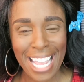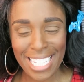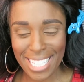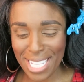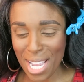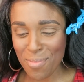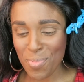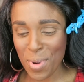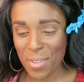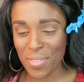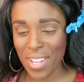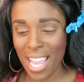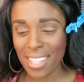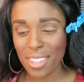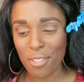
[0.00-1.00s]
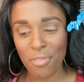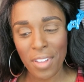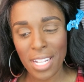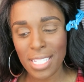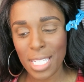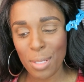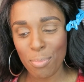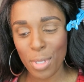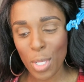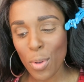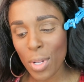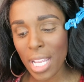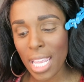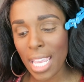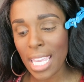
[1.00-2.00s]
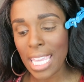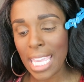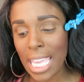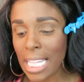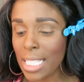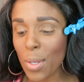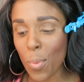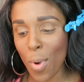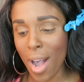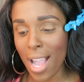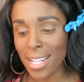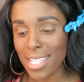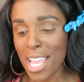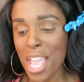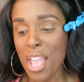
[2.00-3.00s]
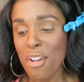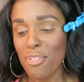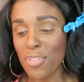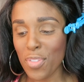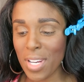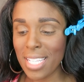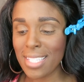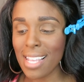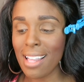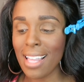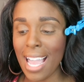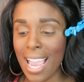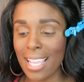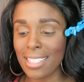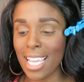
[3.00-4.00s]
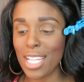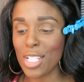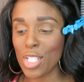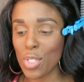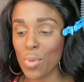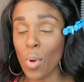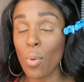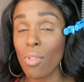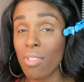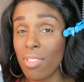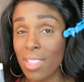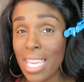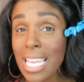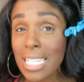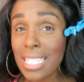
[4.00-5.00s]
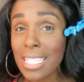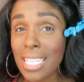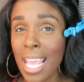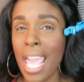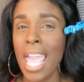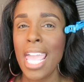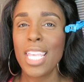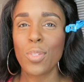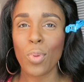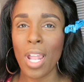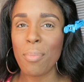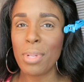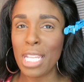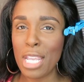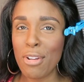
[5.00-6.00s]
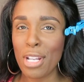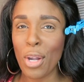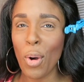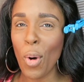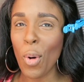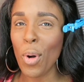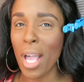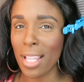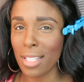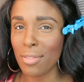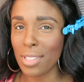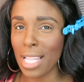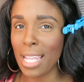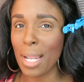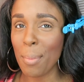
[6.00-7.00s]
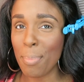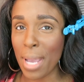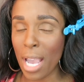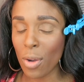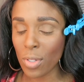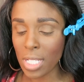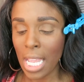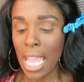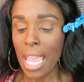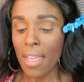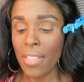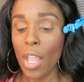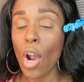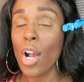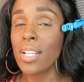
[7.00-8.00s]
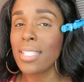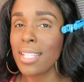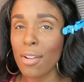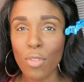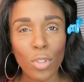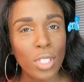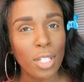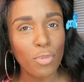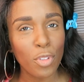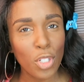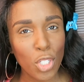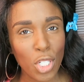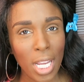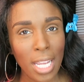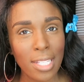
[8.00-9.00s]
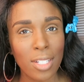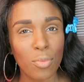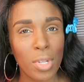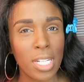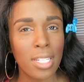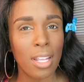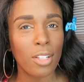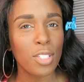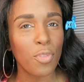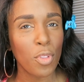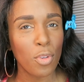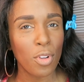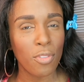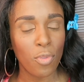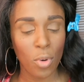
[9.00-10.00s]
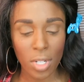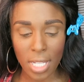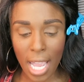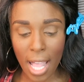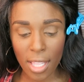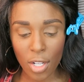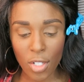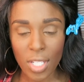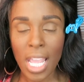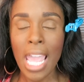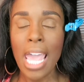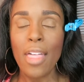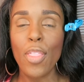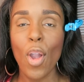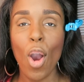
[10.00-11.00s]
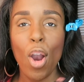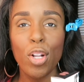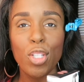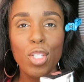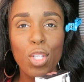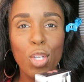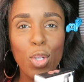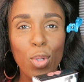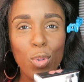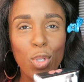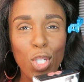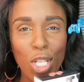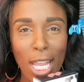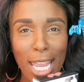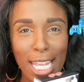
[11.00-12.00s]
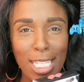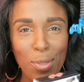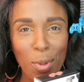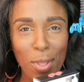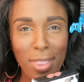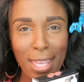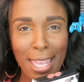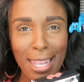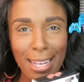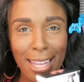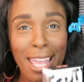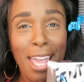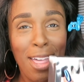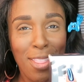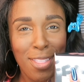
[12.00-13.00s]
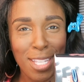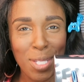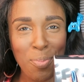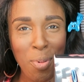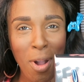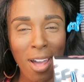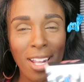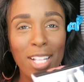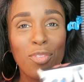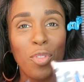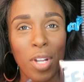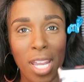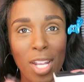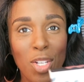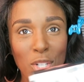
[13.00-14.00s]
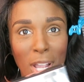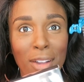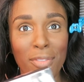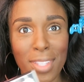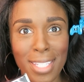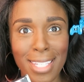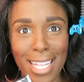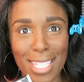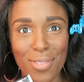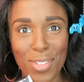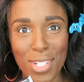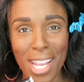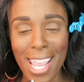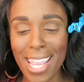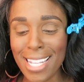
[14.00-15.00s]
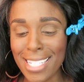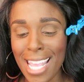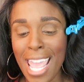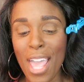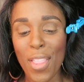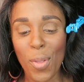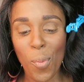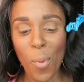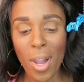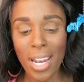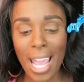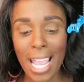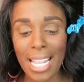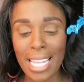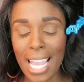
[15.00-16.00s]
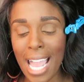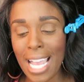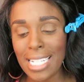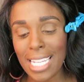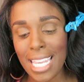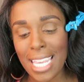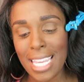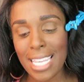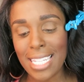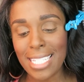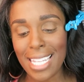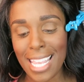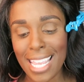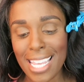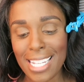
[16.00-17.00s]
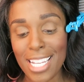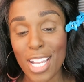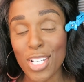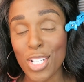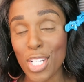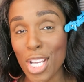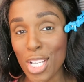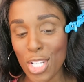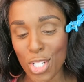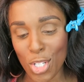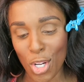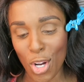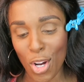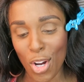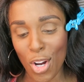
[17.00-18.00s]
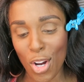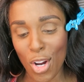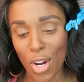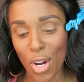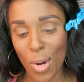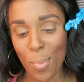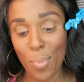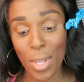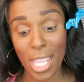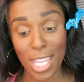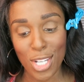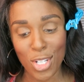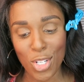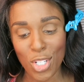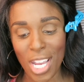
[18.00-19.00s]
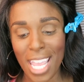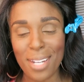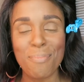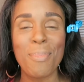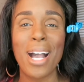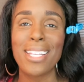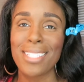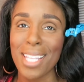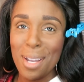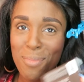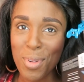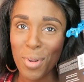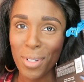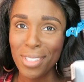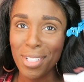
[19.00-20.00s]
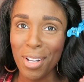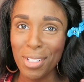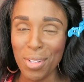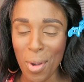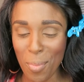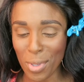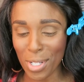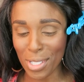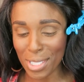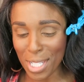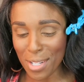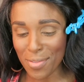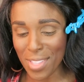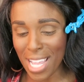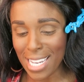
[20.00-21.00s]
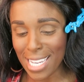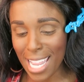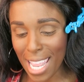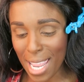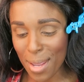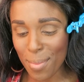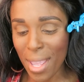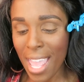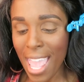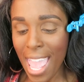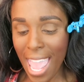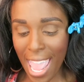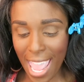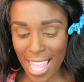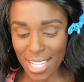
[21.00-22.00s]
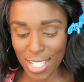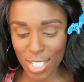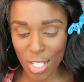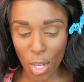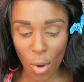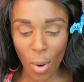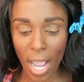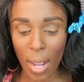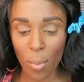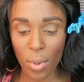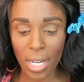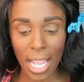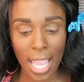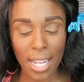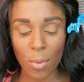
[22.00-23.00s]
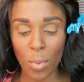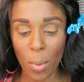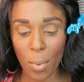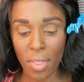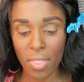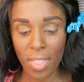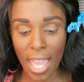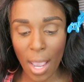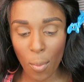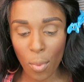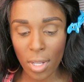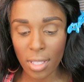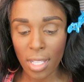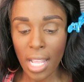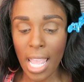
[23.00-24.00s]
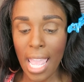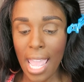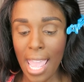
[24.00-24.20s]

Next up, we've got the Fenty Beauty Killawatt freestyle highlight duo. This is what I've been hearing a whole hell of a lot about. There are several different shades. It retails for $34. There are two shades within this product for each of the sets of shades. The one I got is in Ginger Binge and Moscow Mule. Y'all know I'm gonna love that name. And so I went ahead and went with that one.